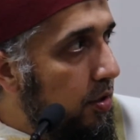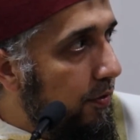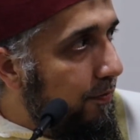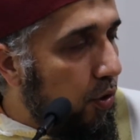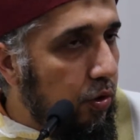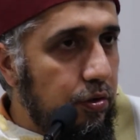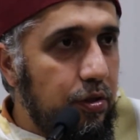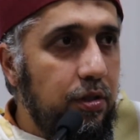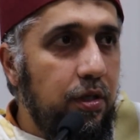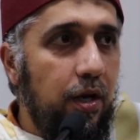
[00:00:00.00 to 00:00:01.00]
the
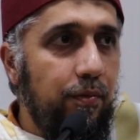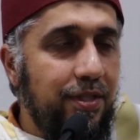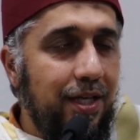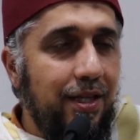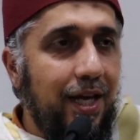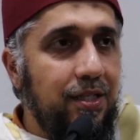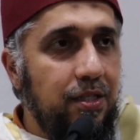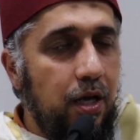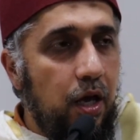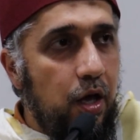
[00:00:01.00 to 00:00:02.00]
fault, and we said
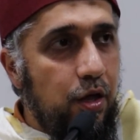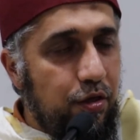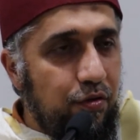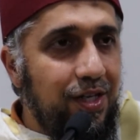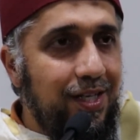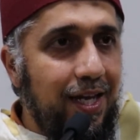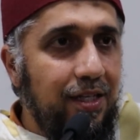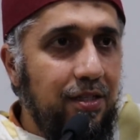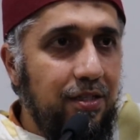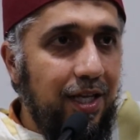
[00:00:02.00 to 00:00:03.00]
that's 3
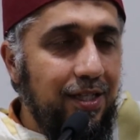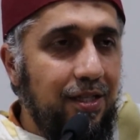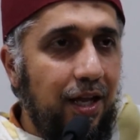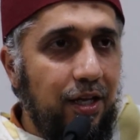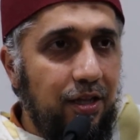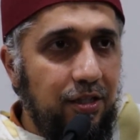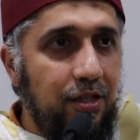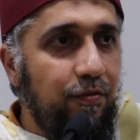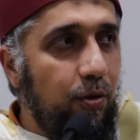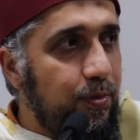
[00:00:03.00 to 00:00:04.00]
days, that's like the
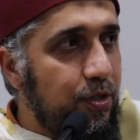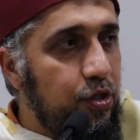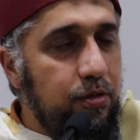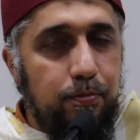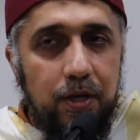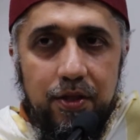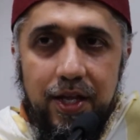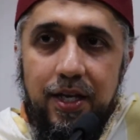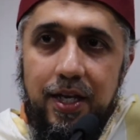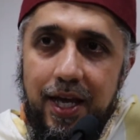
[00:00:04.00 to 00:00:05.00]
default position, but
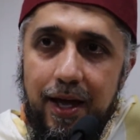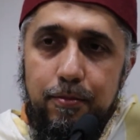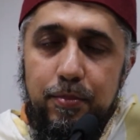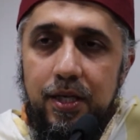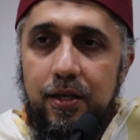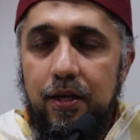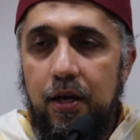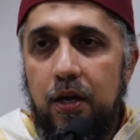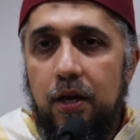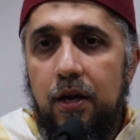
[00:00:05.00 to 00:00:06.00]
then it can be
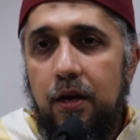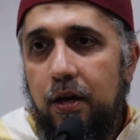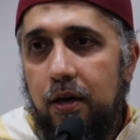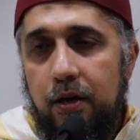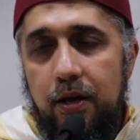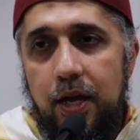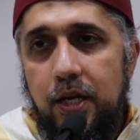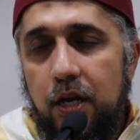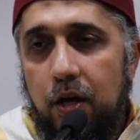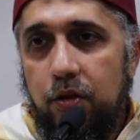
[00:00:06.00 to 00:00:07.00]

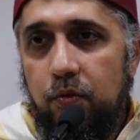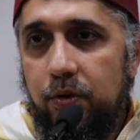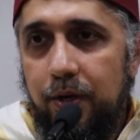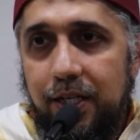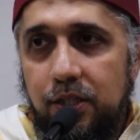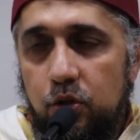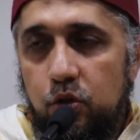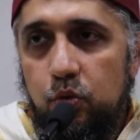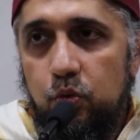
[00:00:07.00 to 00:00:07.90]
any other related